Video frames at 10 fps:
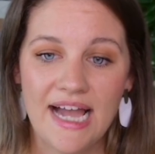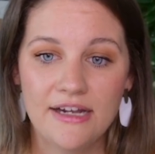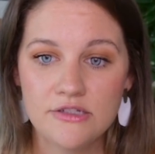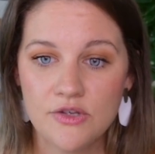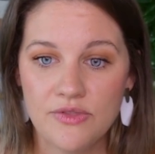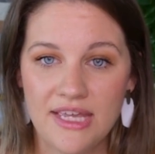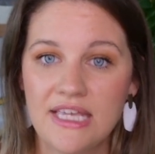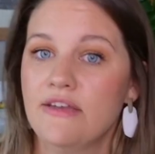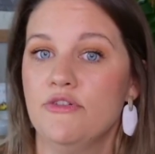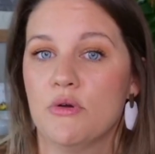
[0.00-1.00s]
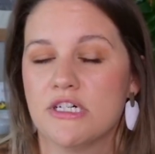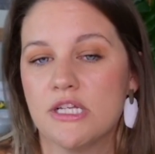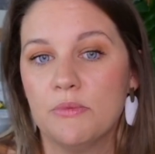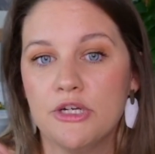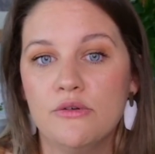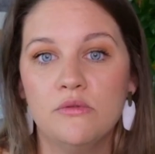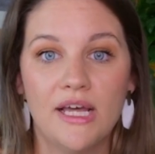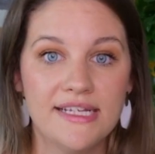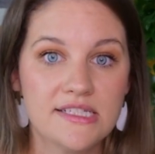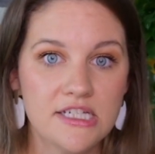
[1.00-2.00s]
I also think if you are someone who
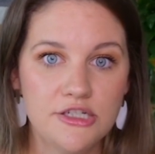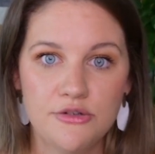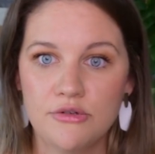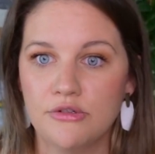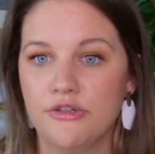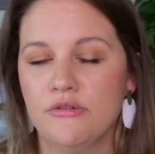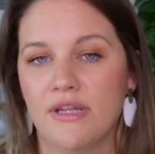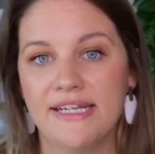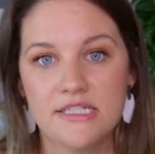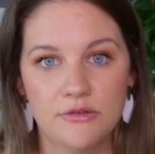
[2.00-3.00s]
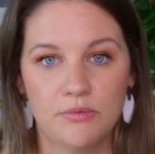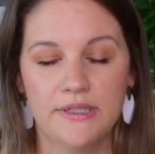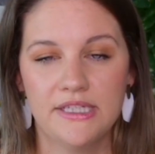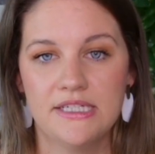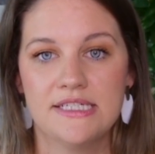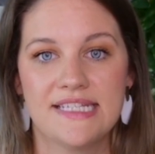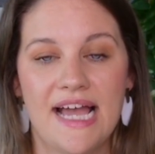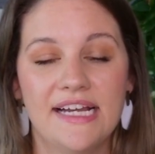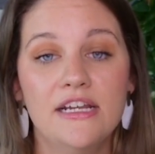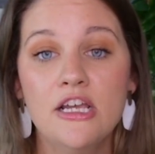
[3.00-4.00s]
likes to doodle, you like to really design,